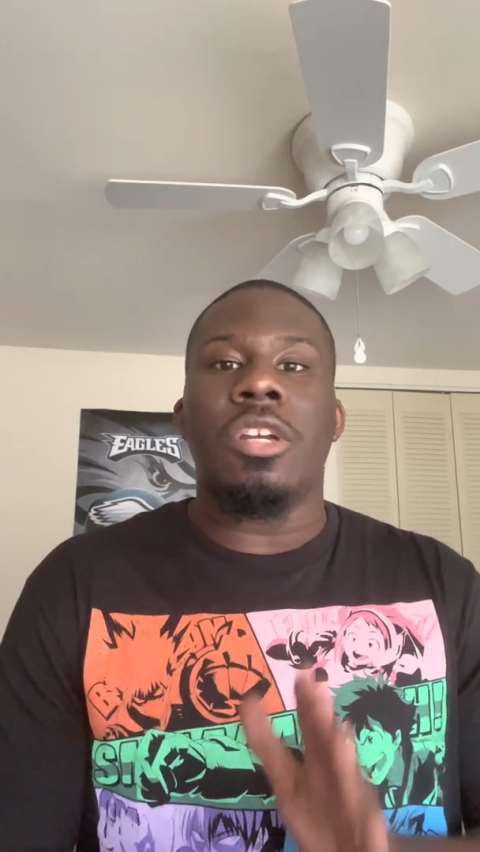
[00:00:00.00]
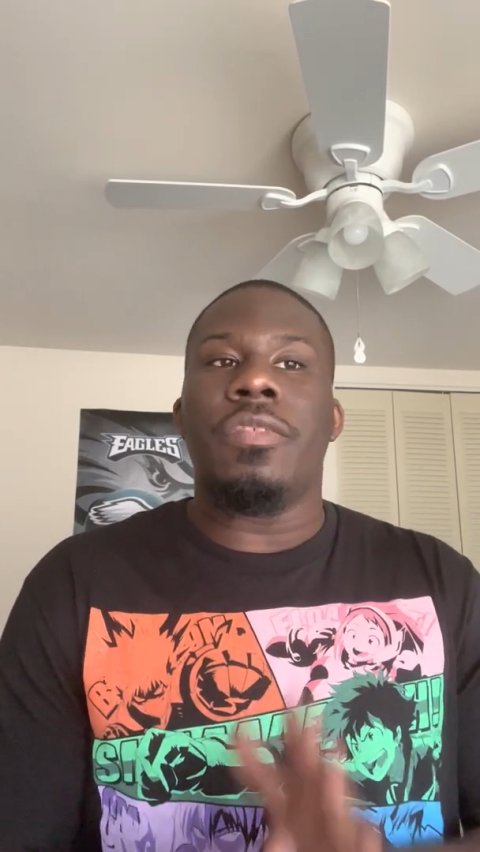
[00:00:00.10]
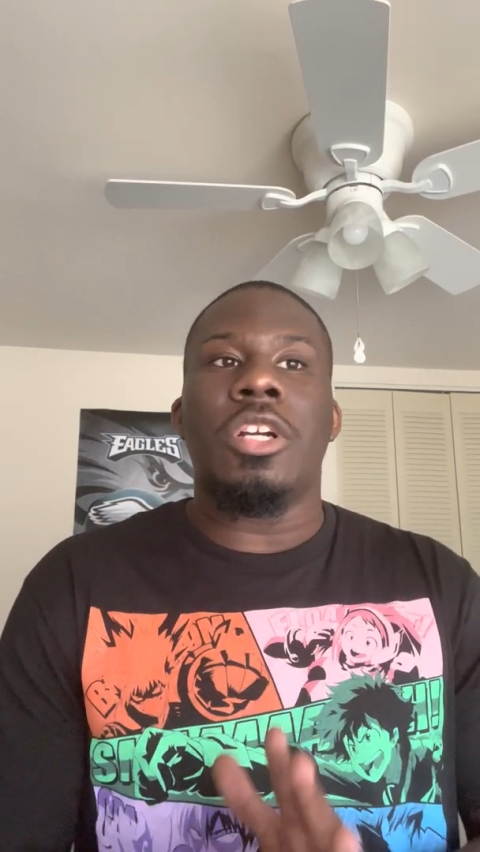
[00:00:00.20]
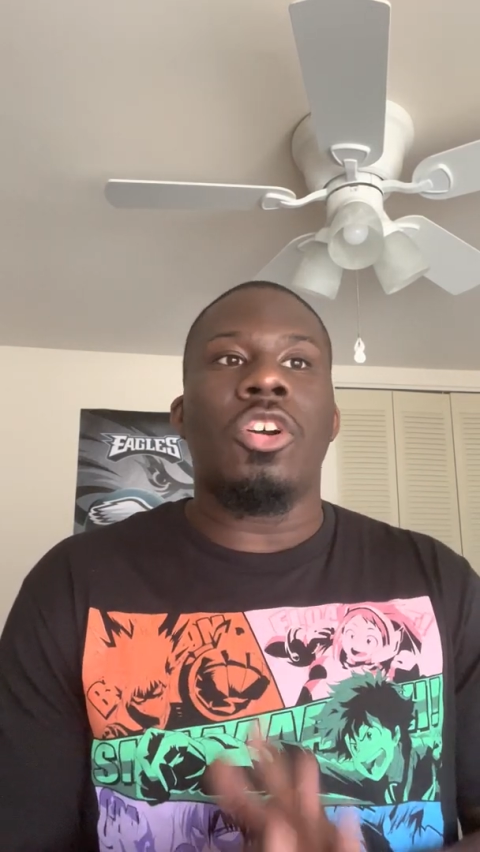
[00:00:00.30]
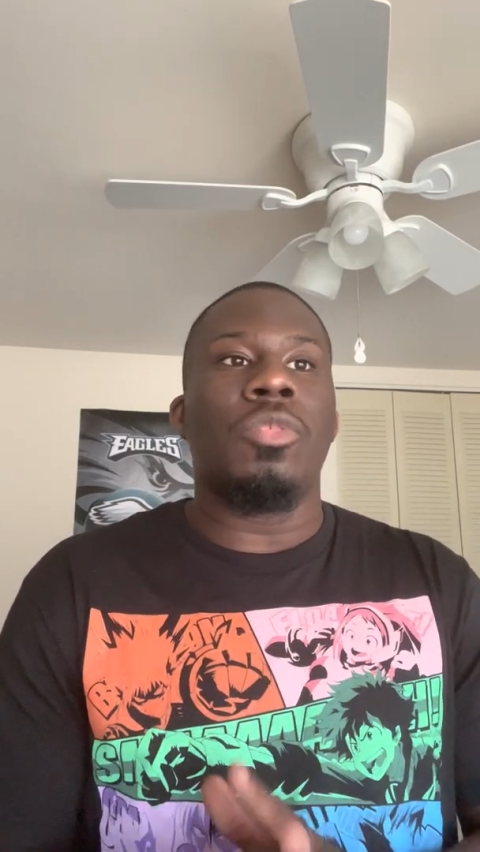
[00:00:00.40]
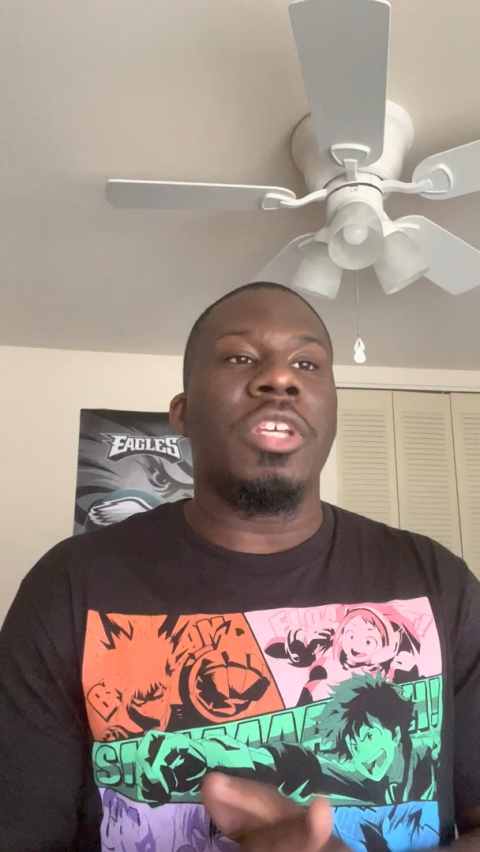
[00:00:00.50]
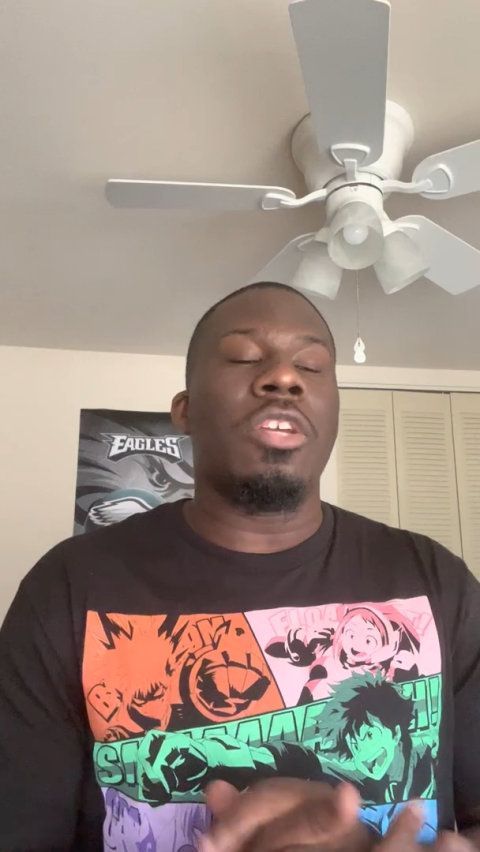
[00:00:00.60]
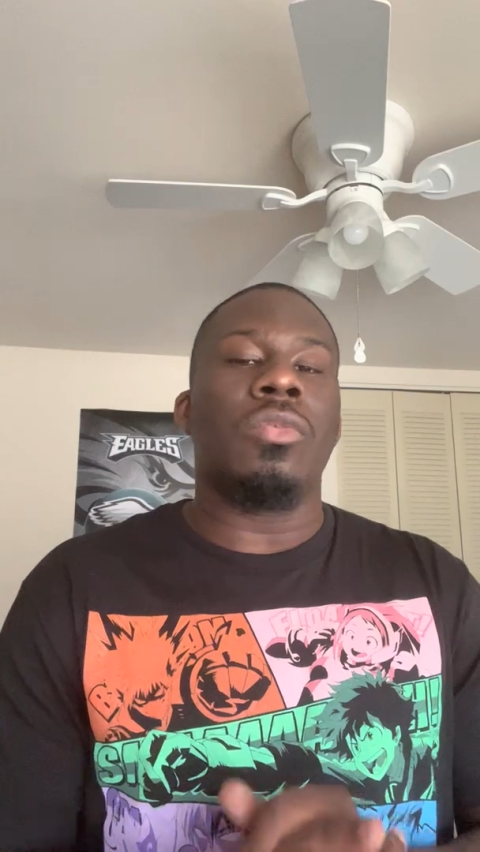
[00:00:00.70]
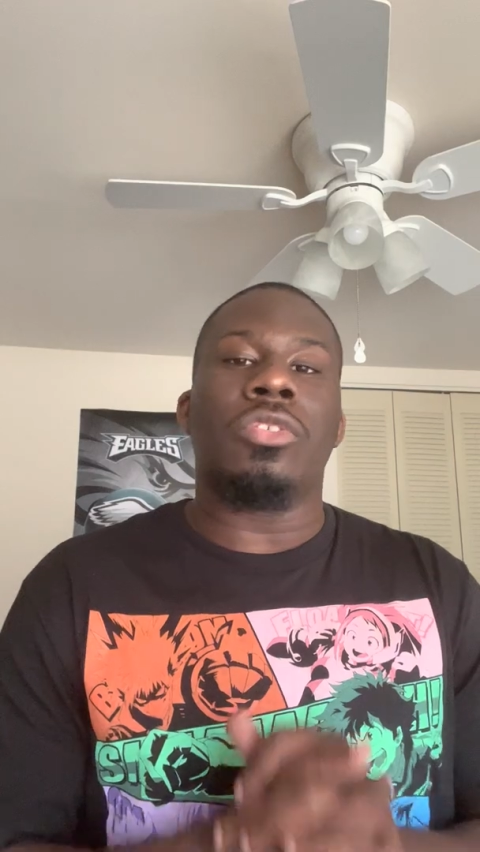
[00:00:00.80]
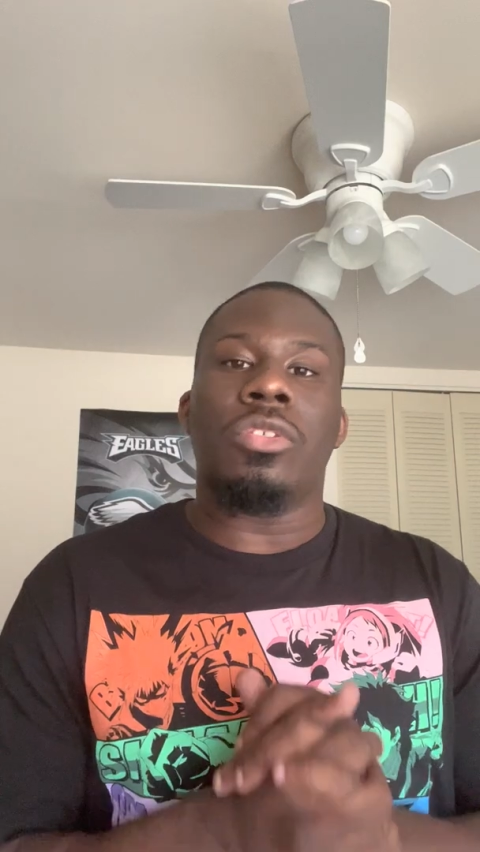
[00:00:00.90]
really hope the
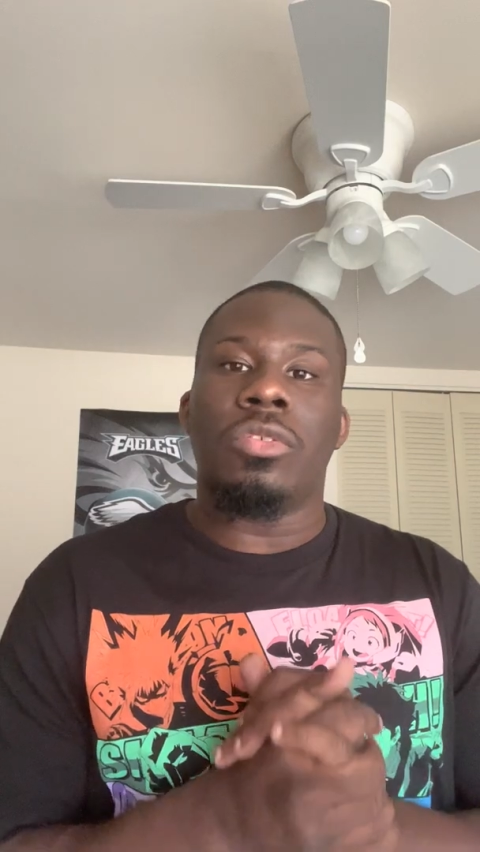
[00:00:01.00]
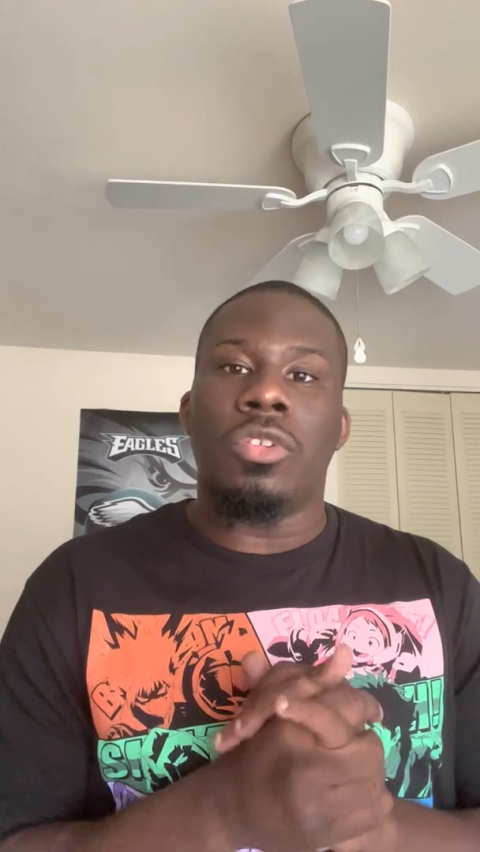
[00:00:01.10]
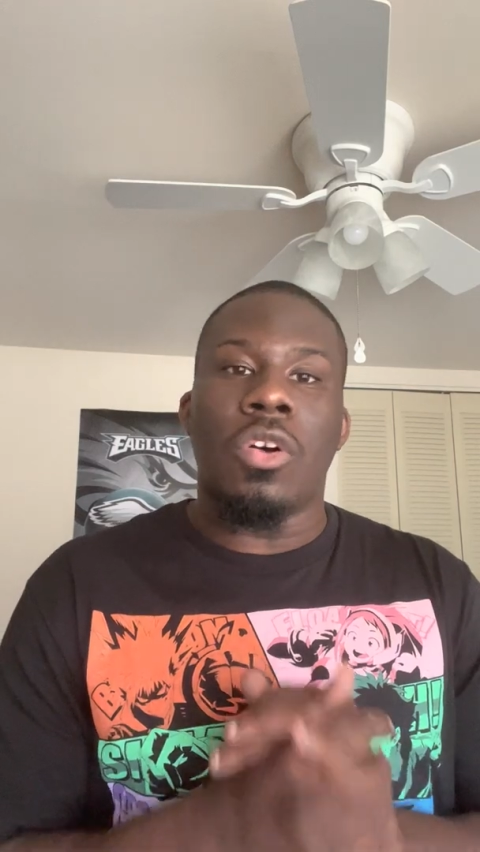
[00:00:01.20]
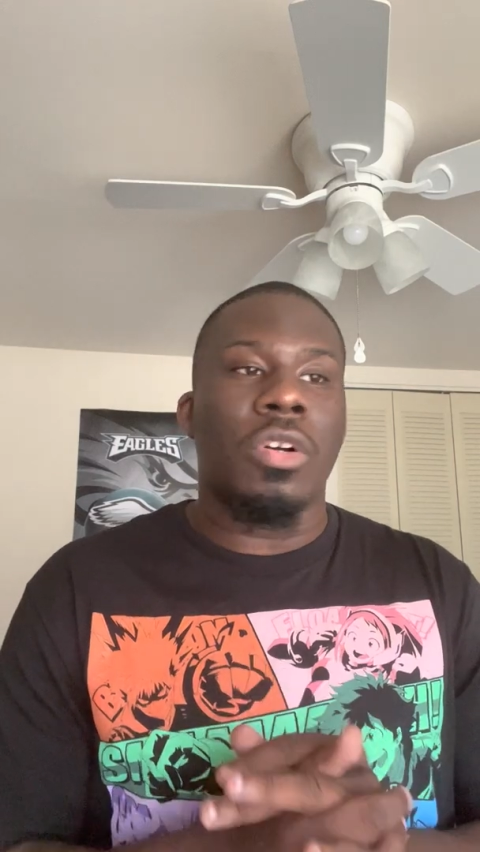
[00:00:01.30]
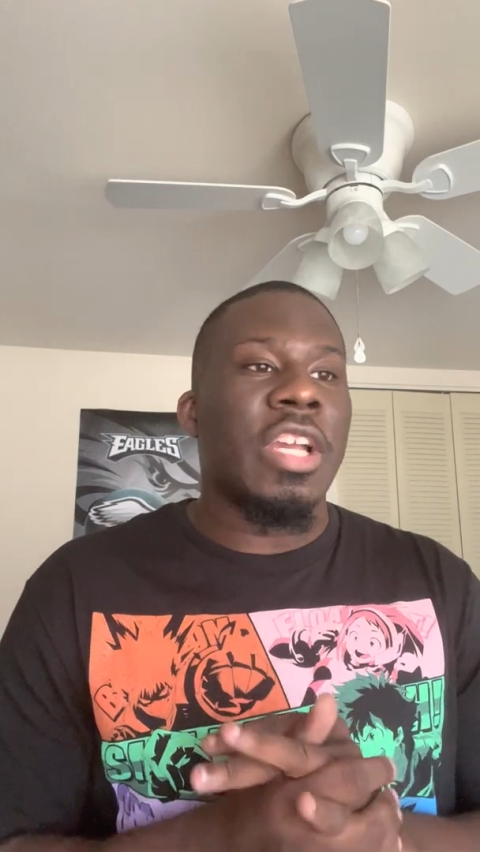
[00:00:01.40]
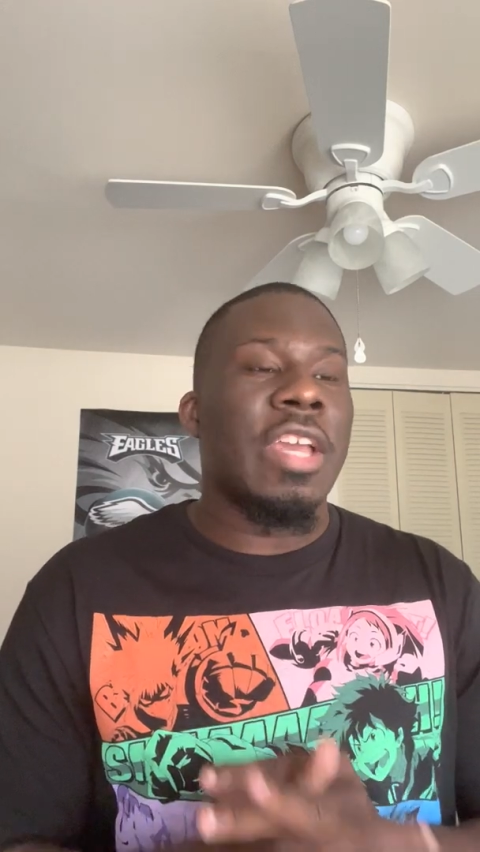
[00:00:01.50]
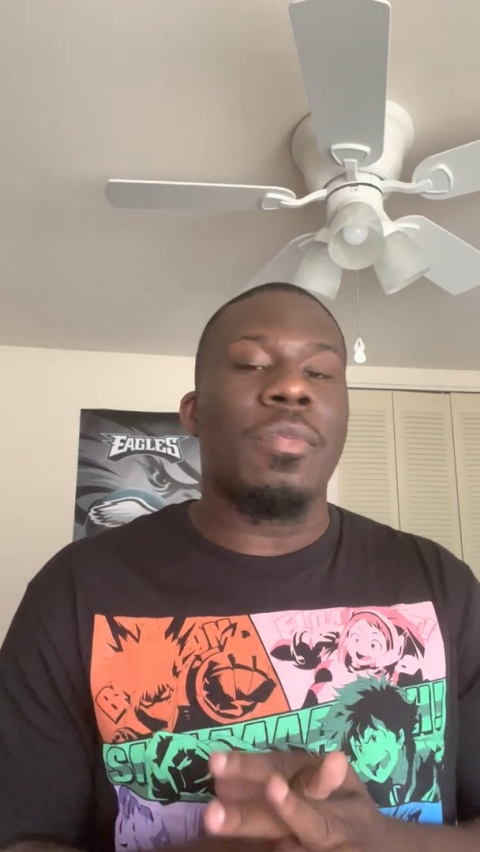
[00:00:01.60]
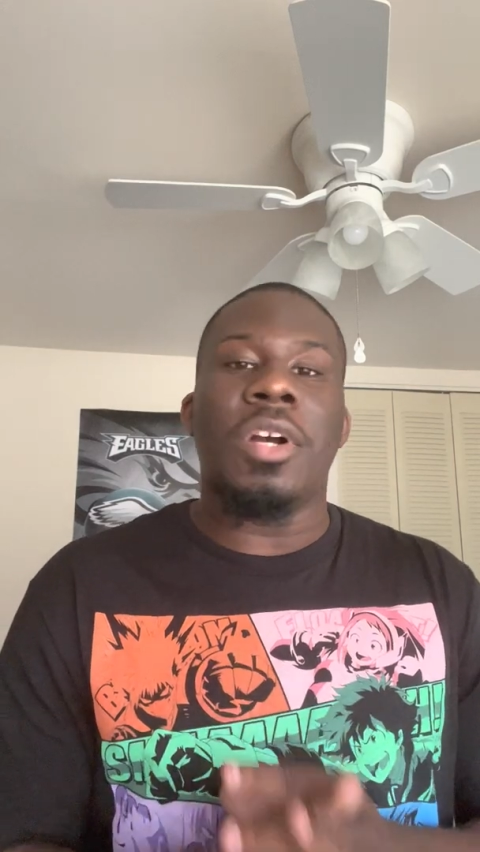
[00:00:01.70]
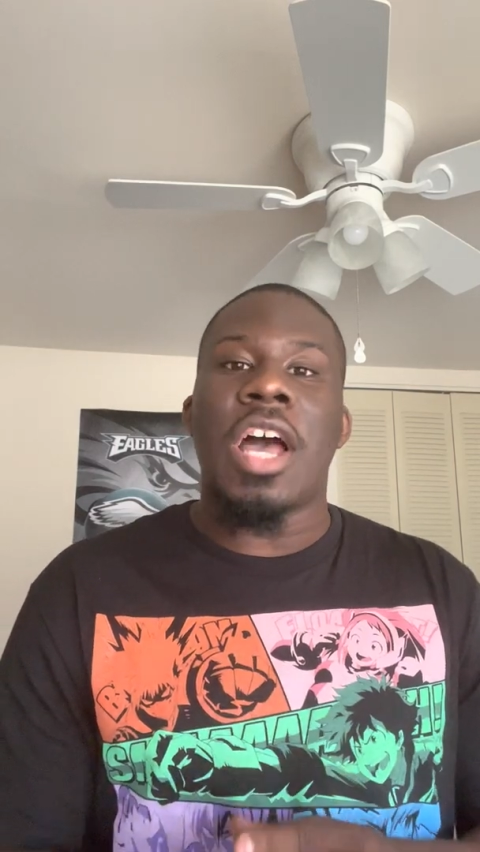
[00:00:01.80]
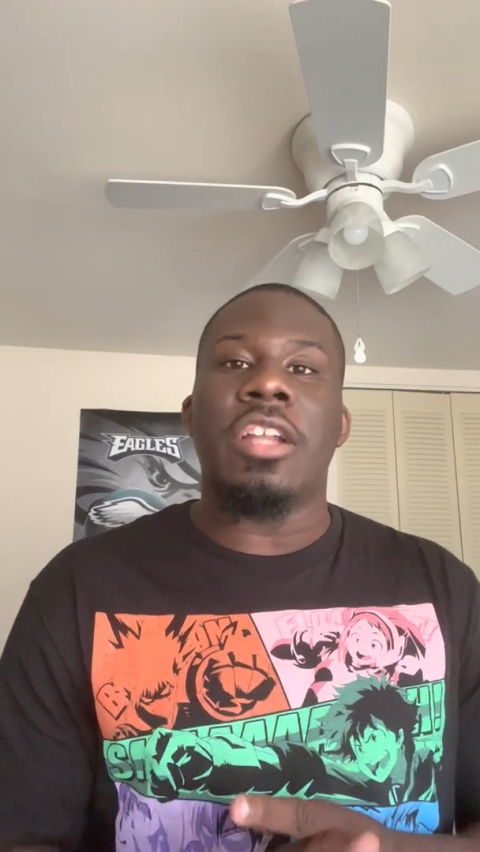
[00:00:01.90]
Eagles don't give
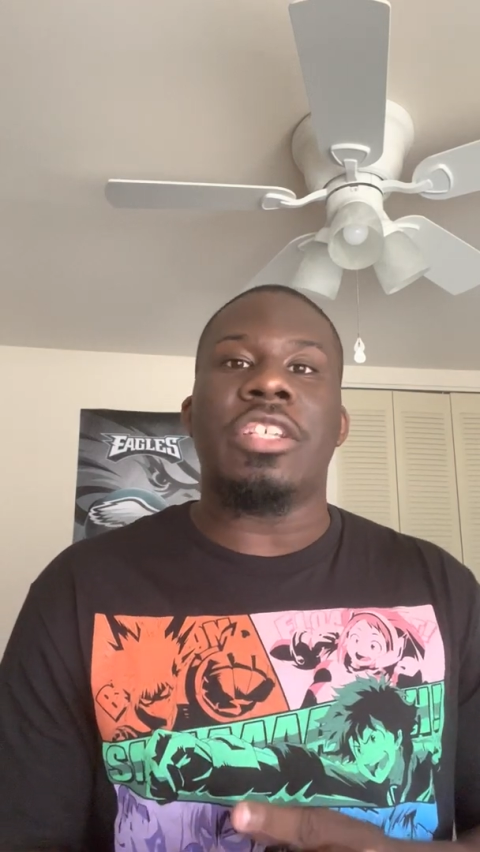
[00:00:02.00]
him a lot of